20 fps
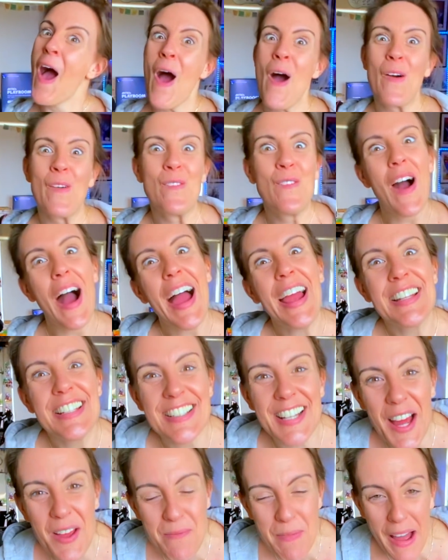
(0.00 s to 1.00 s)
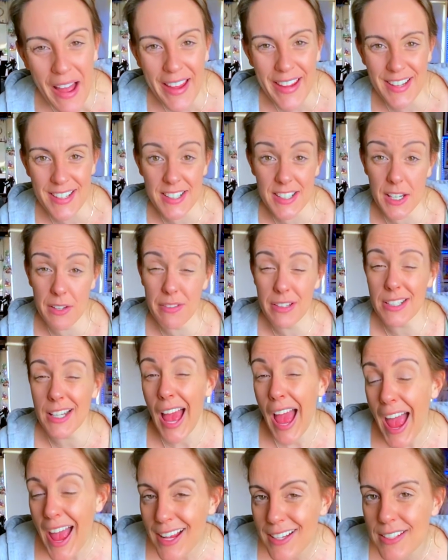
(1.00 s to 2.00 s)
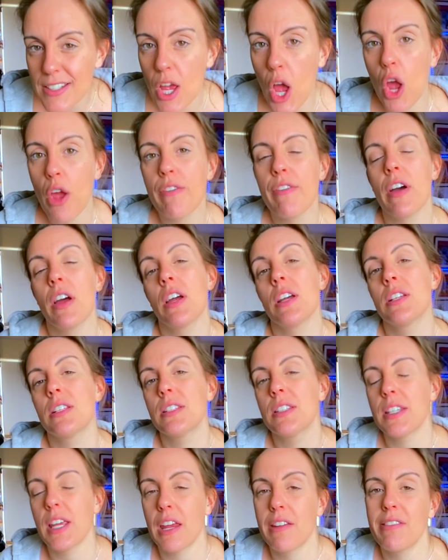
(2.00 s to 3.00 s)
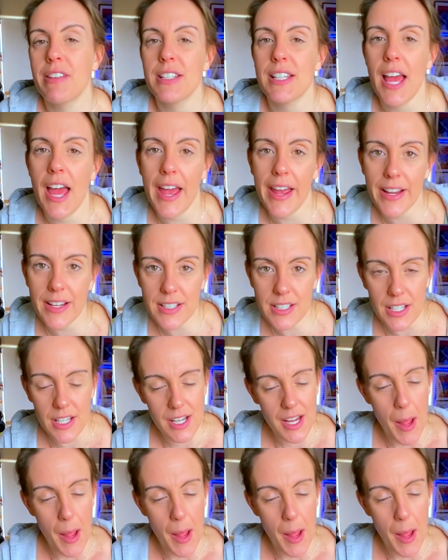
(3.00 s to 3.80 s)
why did I buy a Series S over a Series X?